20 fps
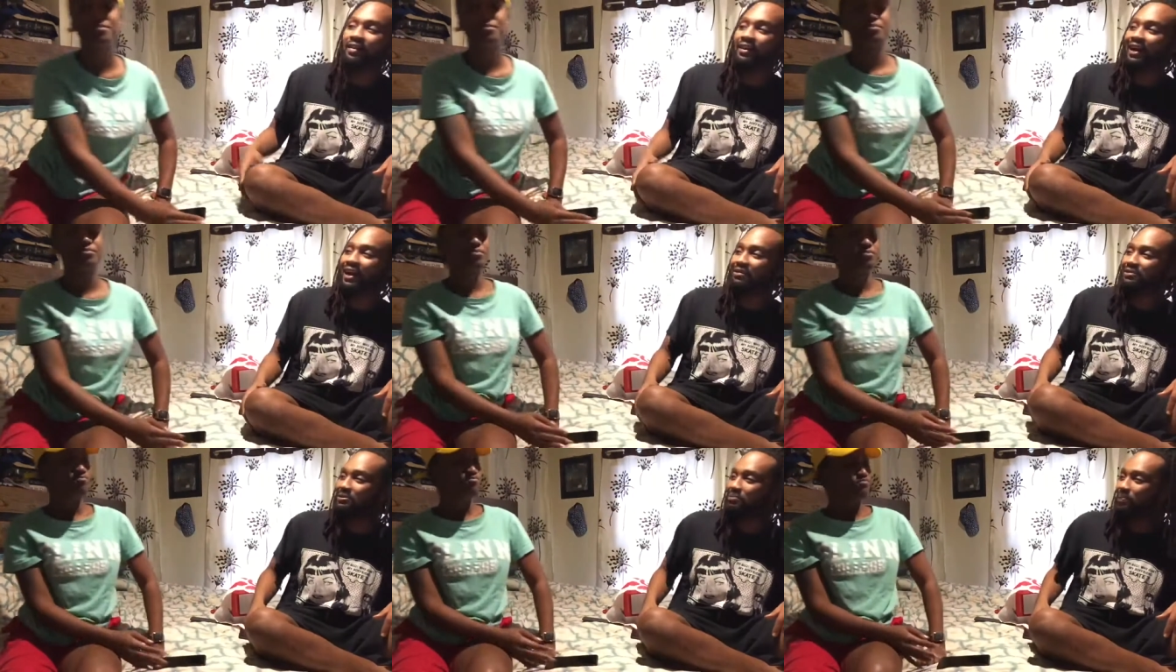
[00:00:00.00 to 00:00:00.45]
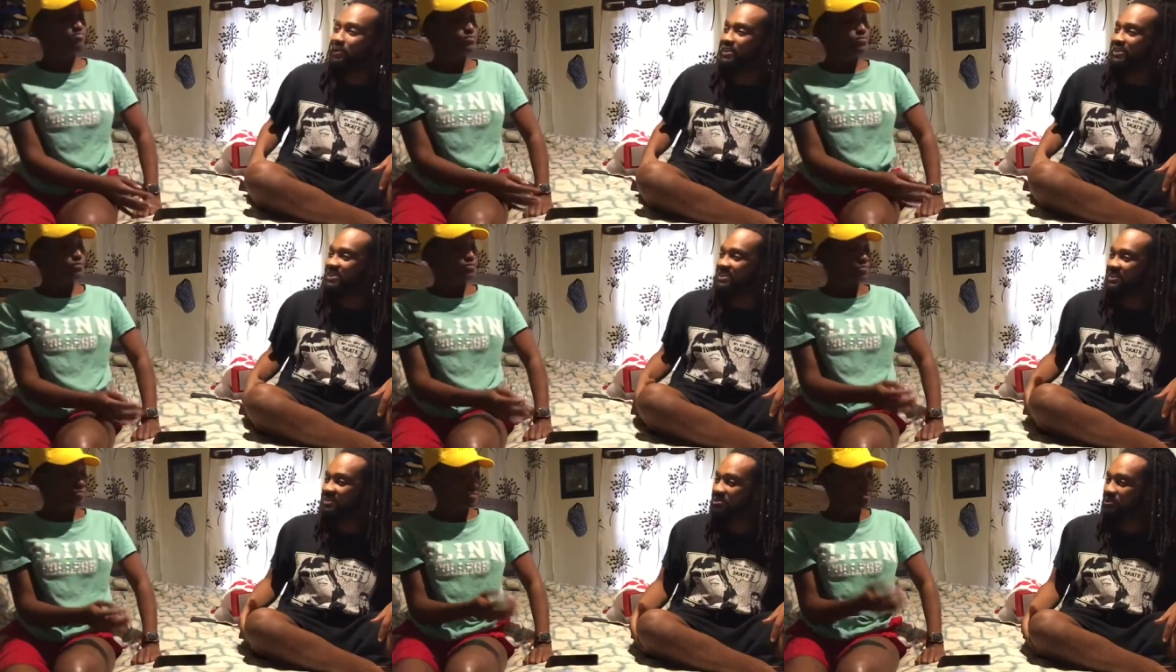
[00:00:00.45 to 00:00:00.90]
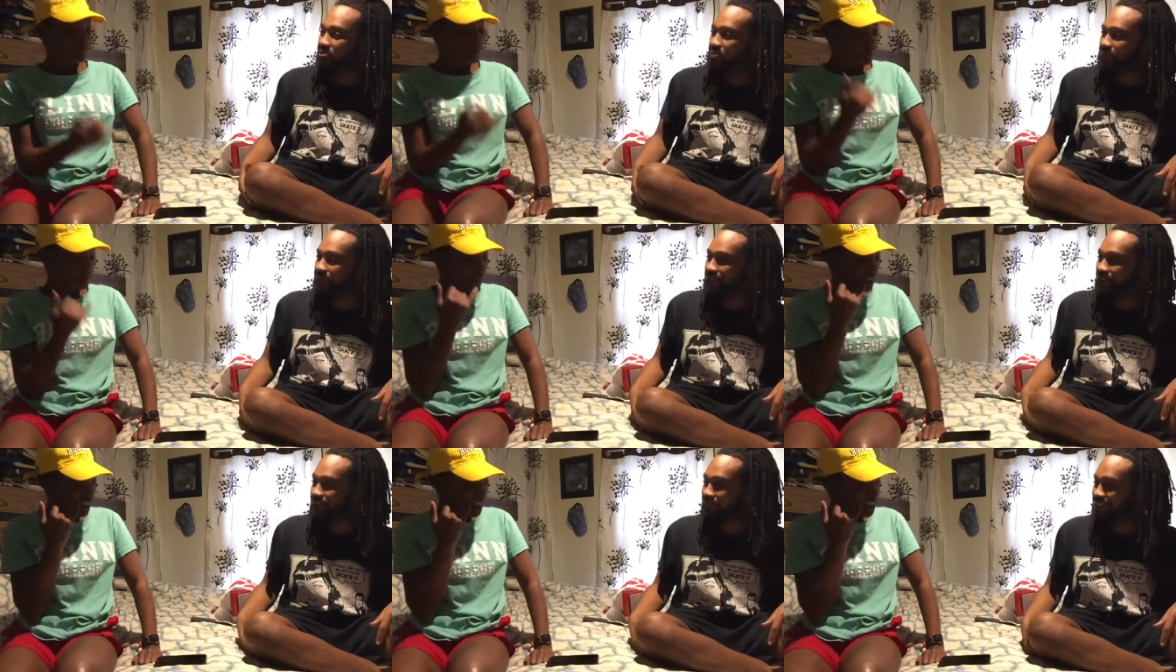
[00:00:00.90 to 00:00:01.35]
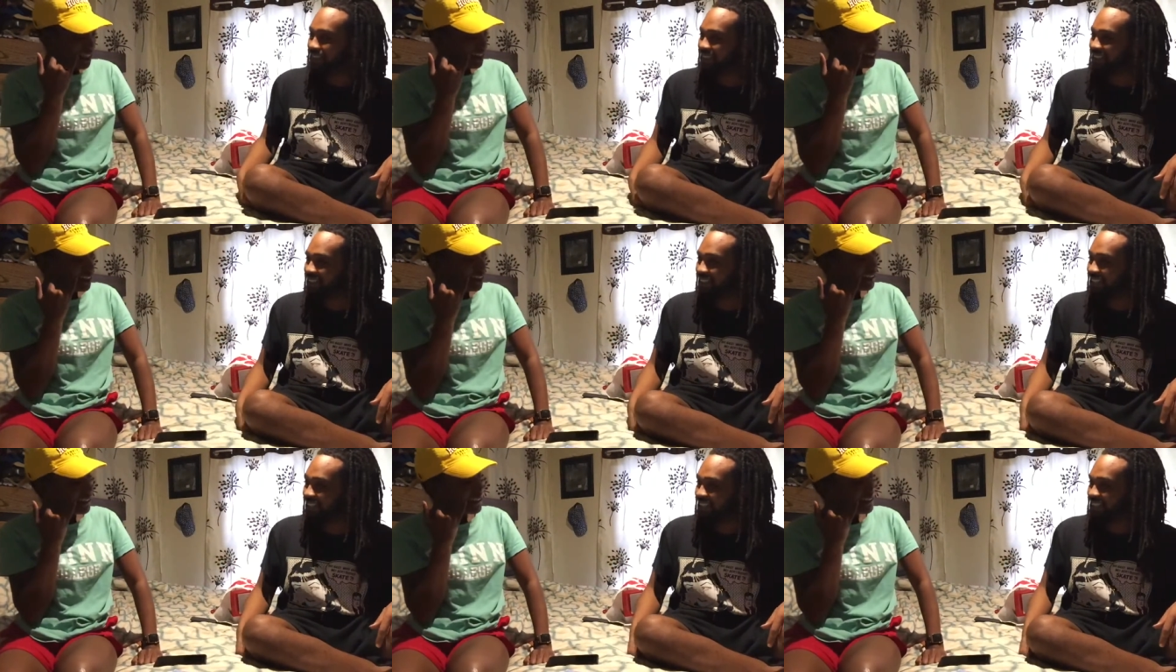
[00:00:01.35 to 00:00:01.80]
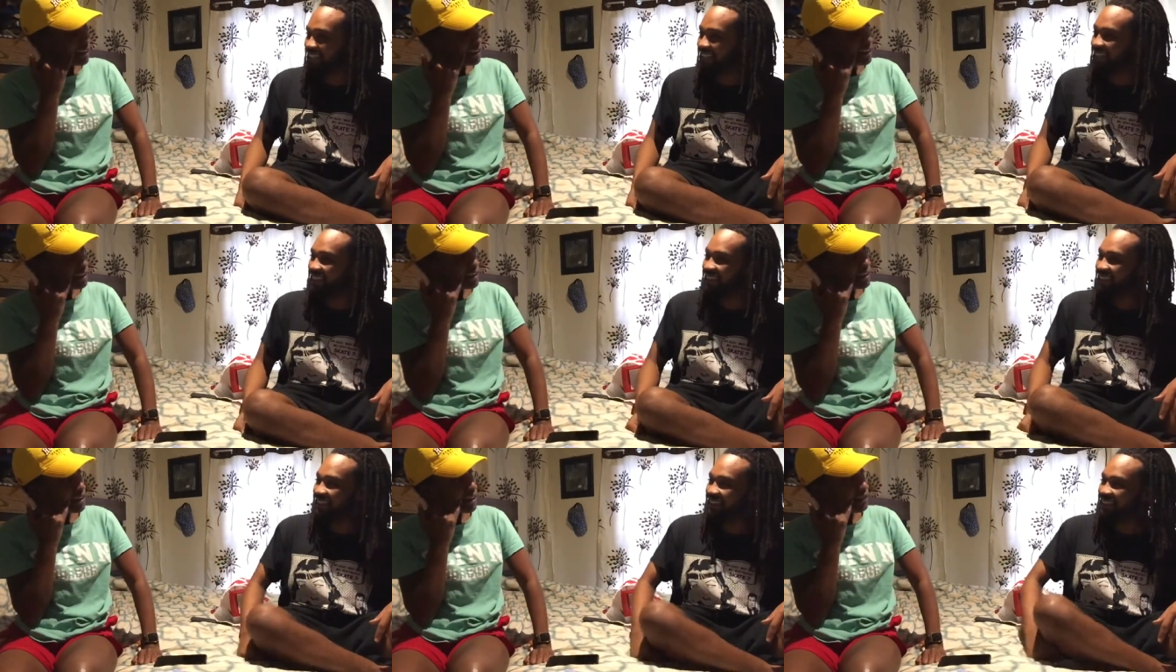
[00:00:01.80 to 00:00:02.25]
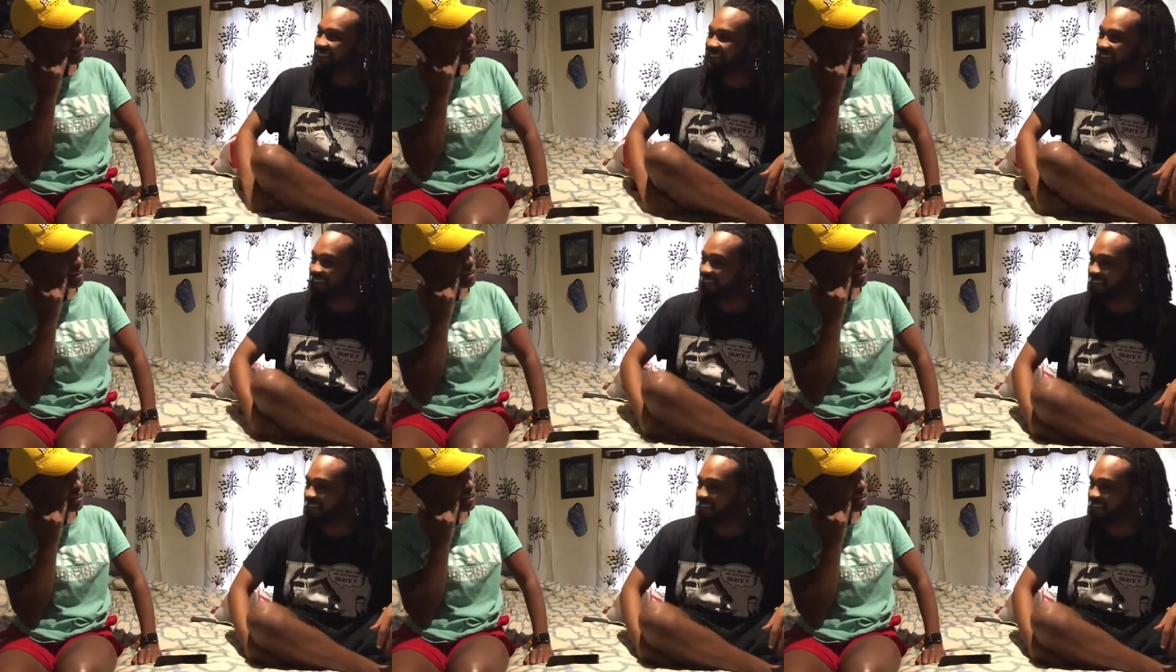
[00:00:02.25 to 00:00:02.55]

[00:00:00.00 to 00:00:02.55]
He was pinching my skin. Oh, I